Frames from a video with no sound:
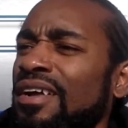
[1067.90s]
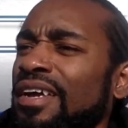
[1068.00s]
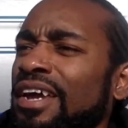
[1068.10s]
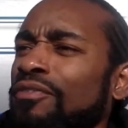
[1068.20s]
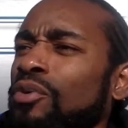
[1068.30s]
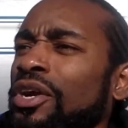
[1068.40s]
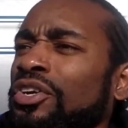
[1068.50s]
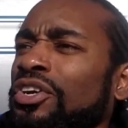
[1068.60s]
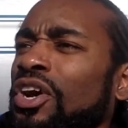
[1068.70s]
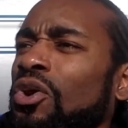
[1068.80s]
everywhere
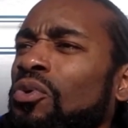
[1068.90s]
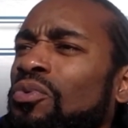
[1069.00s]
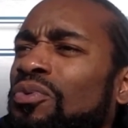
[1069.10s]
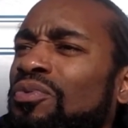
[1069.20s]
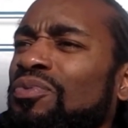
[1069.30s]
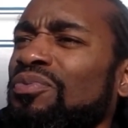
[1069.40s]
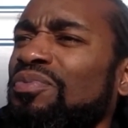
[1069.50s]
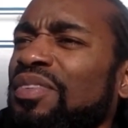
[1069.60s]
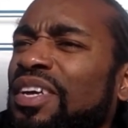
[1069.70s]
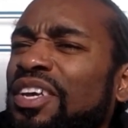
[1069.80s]
you go,
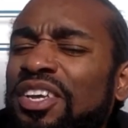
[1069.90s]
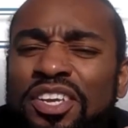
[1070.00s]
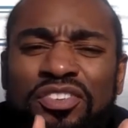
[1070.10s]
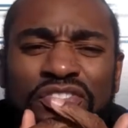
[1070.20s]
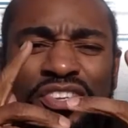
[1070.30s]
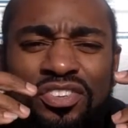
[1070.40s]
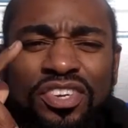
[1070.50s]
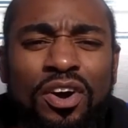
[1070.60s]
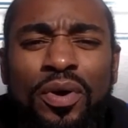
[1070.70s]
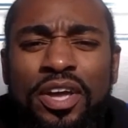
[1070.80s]
it, it's it's
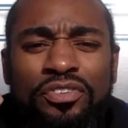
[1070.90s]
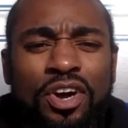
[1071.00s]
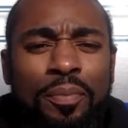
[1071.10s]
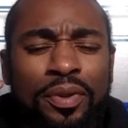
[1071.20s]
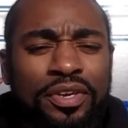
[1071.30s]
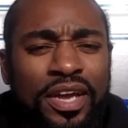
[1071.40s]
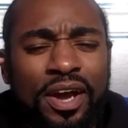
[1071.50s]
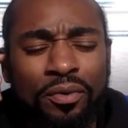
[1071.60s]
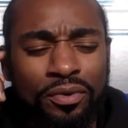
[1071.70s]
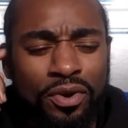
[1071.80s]
always up and
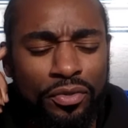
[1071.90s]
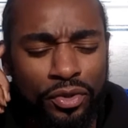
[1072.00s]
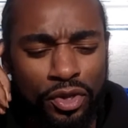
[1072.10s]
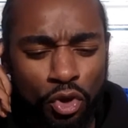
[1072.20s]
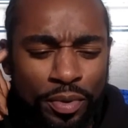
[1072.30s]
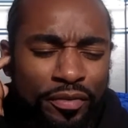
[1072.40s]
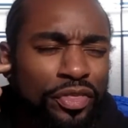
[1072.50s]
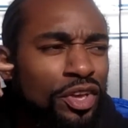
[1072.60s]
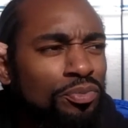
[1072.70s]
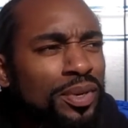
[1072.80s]
down on the globe.
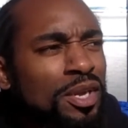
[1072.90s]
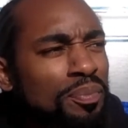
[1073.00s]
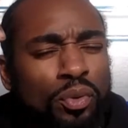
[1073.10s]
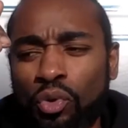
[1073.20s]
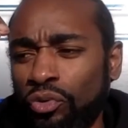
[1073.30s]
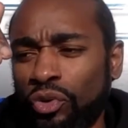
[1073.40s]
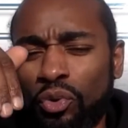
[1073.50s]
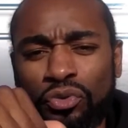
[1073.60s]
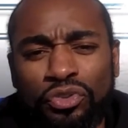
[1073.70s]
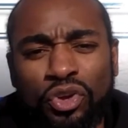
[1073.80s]
Everything's being pulled
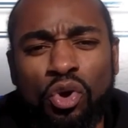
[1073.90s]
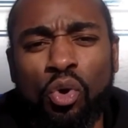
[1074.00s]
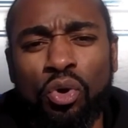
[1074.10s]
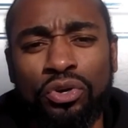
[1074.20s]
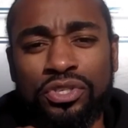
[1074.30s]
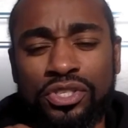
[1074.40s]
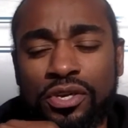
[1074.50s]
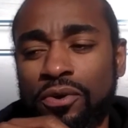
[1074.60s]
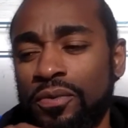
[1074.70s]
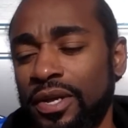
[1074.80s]
towards the core,
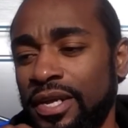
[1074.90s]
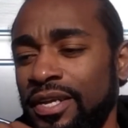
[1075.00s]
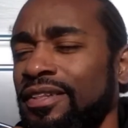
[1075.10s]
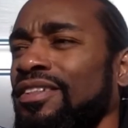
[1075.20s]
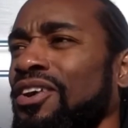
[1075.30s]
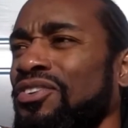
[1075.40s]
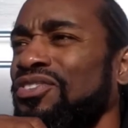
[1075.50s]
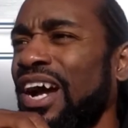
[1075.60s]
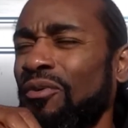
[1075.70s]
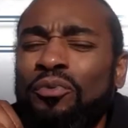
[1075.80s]
so there is
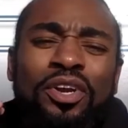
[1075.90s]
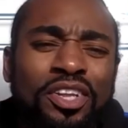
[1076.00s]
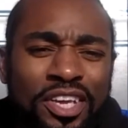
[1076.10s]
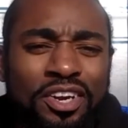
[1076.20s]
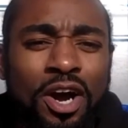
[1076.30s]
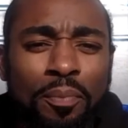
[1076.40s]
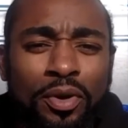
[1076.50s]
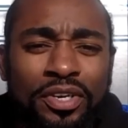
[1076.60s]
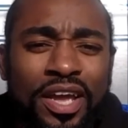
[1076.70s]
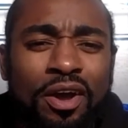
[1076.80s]
not really an up or
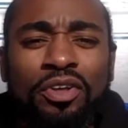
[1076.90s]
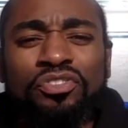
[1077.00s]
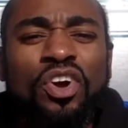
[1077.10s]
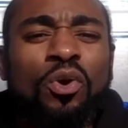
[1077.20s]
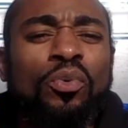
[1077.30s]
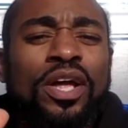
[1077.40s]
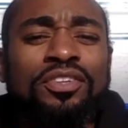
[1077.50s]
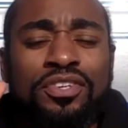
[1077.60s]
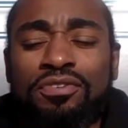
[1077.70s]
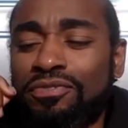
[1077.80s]
down. It's all
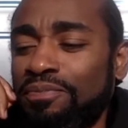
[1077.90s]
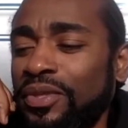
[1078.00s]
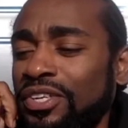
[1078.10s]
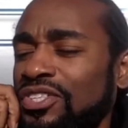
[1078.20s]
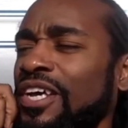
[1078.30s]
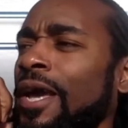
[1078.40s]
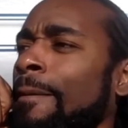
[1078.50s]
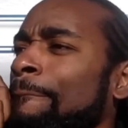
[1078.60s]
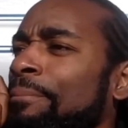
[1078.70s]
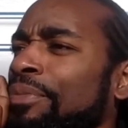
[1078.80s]
relative, they say.
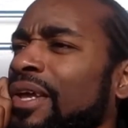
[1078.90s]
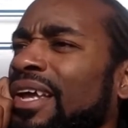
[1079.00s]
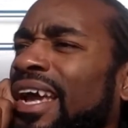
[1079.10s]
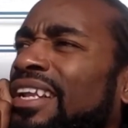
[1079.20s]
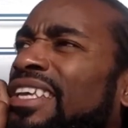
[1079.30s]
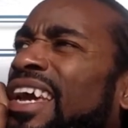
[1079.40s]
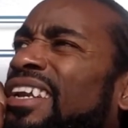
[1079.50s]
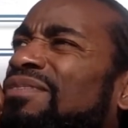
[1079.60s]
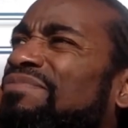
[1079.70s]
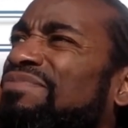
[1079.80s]
And
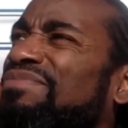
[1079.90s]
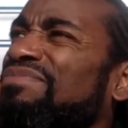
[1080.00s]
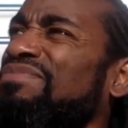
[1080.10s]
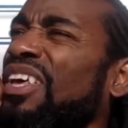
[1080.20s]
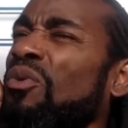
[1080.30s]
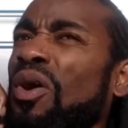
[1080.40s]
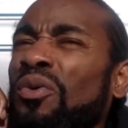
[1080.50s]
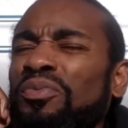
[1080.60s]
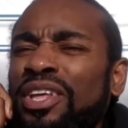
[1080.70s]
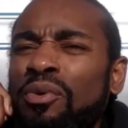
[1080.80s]
yet, they
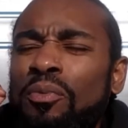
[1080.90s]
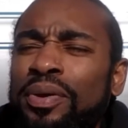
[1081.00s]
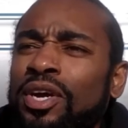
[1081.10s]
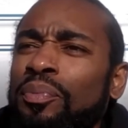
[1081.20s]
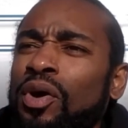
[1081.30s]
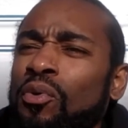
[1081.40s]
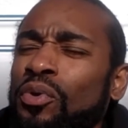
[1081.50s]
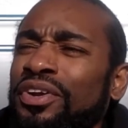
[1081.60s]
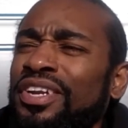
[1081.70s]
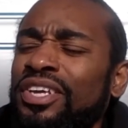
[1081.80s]
won't they won't pick apart
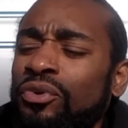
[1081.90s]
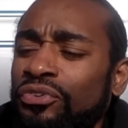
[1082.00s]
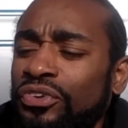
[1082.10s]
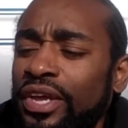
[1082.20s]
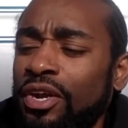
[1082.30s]
what Neil said